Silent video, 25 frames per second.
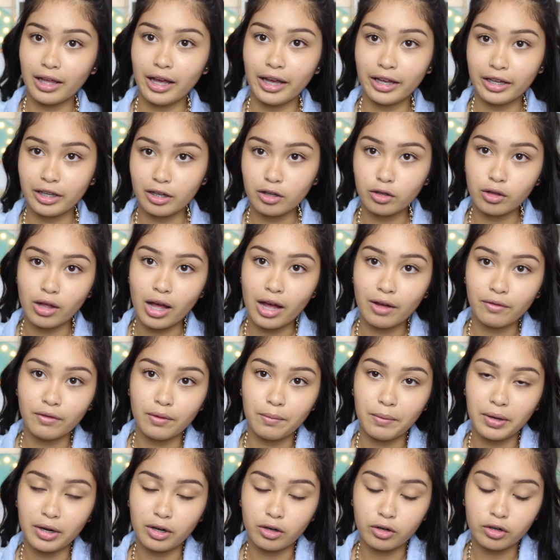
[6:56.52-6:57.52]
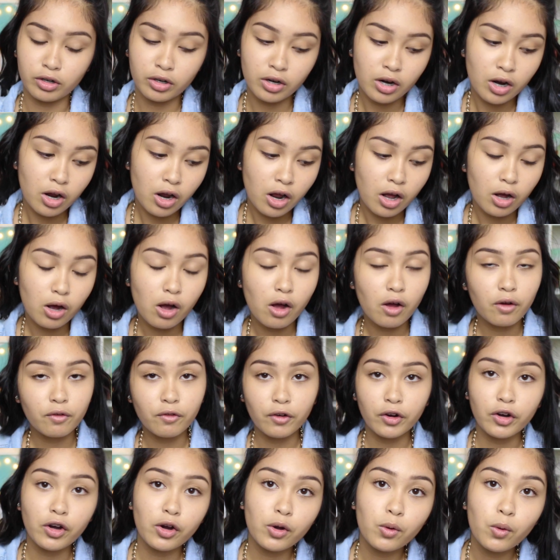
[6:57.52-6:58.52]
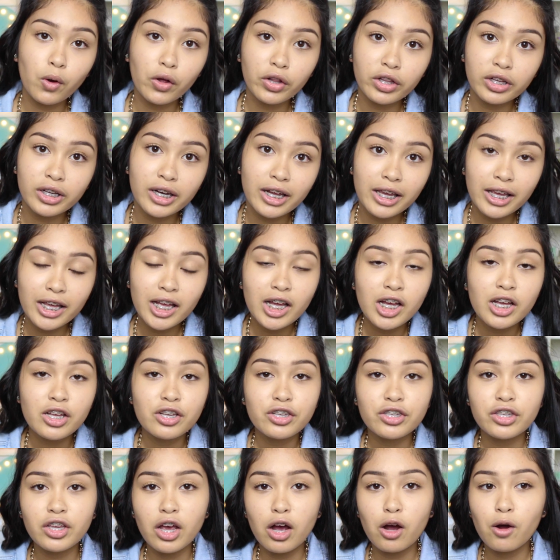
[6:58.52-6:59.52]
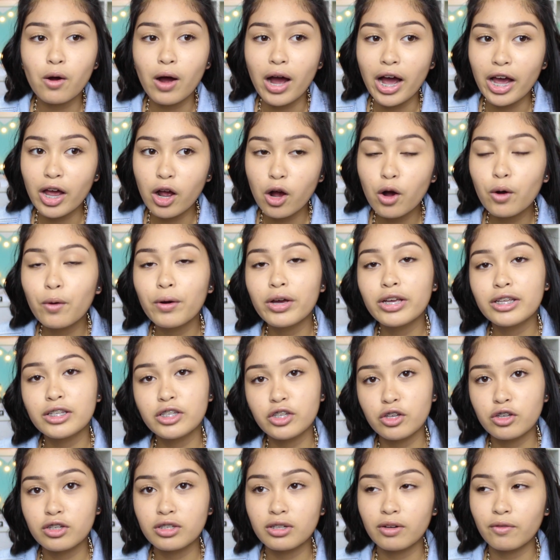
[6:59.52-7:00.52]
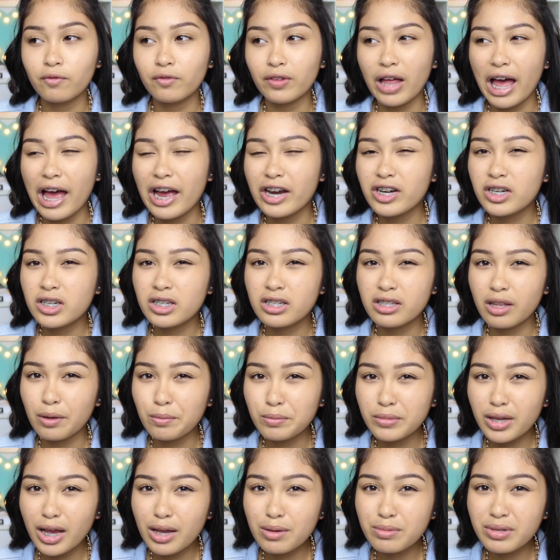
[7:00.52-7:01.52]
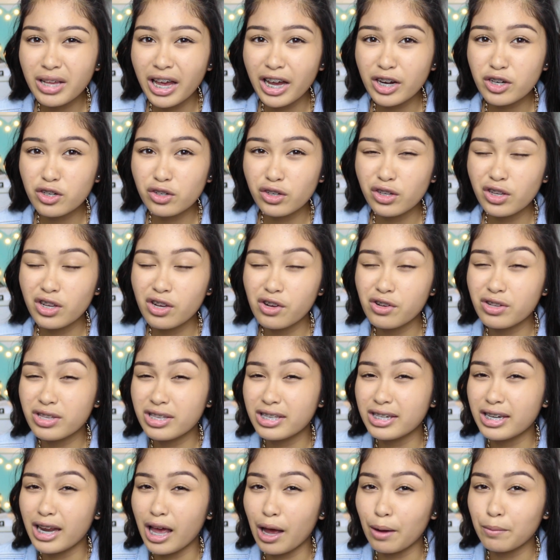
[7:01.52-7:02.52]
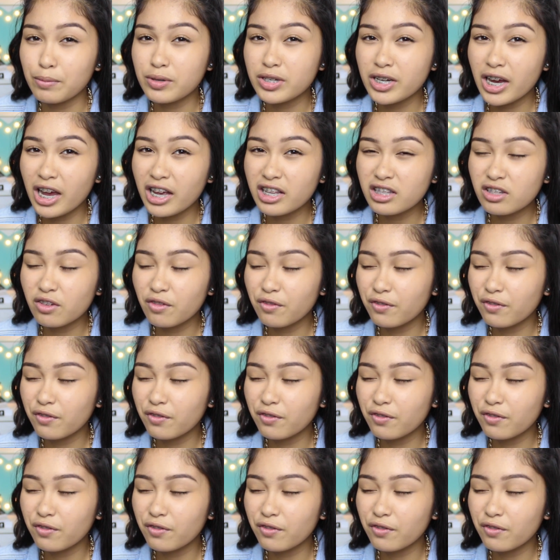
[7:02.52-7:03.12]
like it'll have a better photo quality. So I always use the flash. Sometimes I actually use Snapchat's